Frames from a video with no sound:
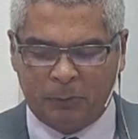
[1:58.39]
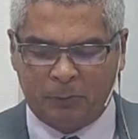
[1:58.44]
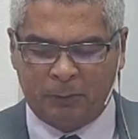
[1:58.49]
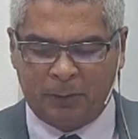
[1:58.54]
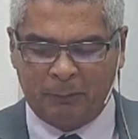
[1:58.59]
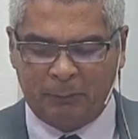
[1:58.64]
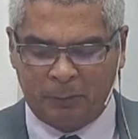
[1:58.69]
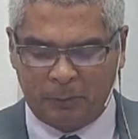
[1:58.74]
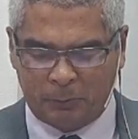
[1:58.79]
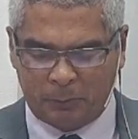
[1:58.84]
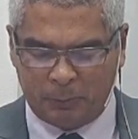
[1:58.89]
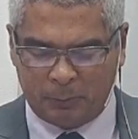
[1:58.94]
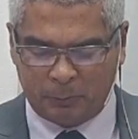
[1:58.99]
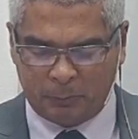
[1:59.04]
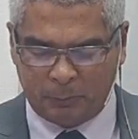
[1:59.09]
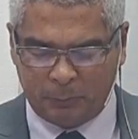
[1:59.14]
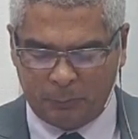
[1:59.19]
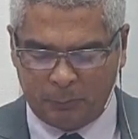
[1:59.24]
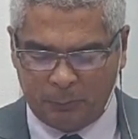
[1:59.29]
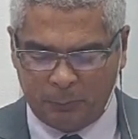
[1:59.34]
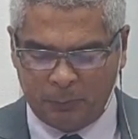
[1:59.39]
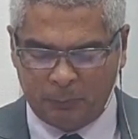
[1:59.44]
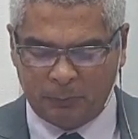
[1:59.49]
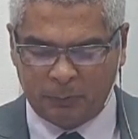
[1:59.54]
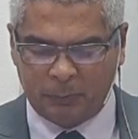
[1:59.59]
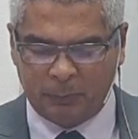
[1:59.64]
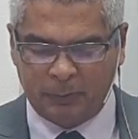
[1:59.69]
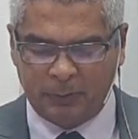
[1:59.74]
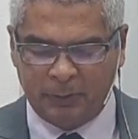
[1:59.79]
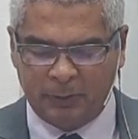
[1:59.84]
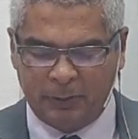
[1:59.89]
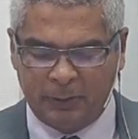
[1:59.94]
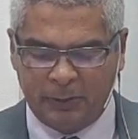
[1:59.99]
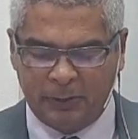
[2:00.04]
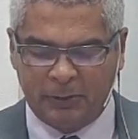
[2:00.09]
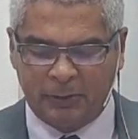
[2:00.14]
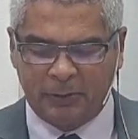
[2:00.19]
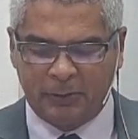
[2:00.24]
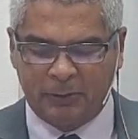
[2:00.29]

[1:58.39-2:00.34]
you may continue blessing your people, your